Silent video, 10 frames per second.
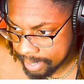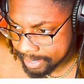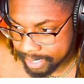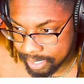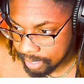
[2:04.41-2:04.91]

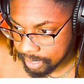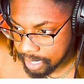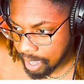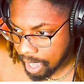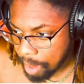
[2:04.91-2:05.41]

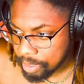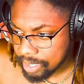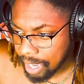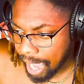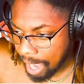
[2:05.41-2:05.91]
Suddenly,
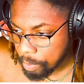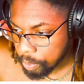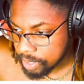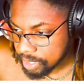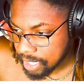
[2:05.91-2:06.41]

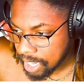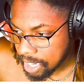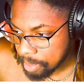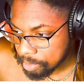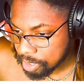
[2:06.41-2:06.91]
I
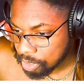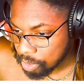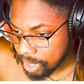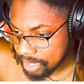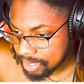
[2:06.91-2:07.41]
came
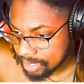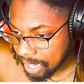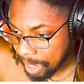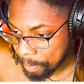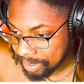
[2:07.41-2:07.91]
to a
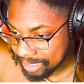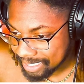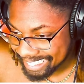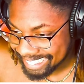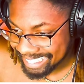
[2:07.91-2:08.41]
stop
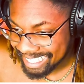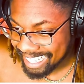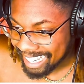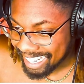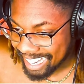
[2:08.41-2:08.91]

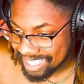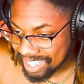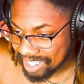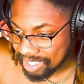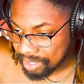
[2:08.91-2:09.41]
as
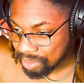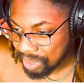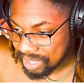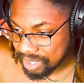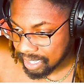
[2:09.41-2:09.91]
I heard a
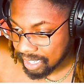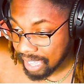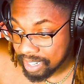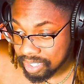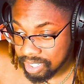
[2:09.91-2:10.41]
voice.
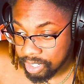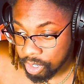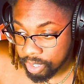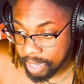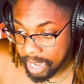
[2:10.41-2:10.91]
Glad to see
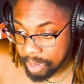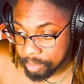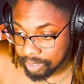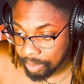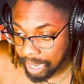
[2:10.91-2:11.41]
your name.
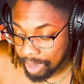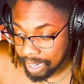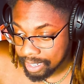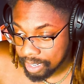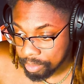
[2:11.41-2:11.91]
Wow,
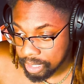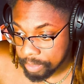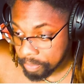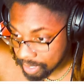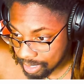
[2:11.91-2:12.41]
I can't read.
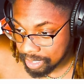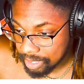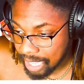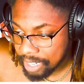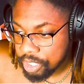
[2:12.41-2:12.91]

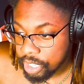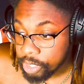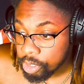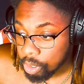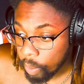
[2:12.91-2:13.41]
Glad to see
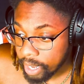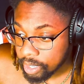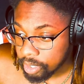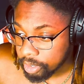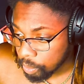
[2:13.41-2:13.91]
you're
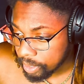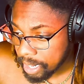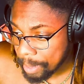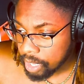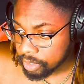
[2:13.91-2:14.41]
awake, your
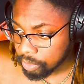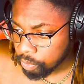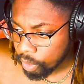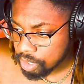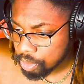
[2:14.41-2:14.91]
name. The
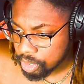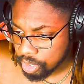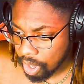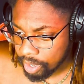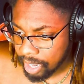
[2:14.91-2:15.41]
voice was
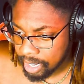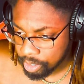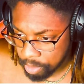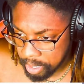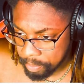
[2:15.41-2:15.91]
dark and
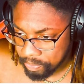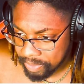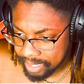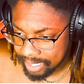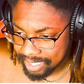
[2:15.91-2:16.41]
grim.
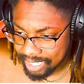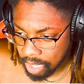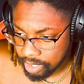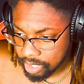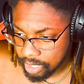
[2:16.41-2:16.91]
It
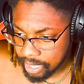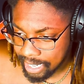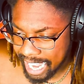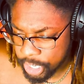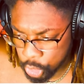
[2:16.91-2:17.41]
sounded
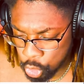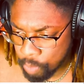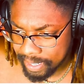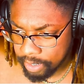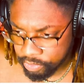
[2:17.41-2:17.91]

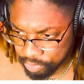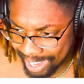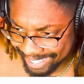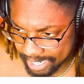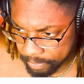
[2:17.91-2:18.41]
inhuman and
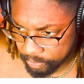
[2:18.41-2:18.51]
frightening.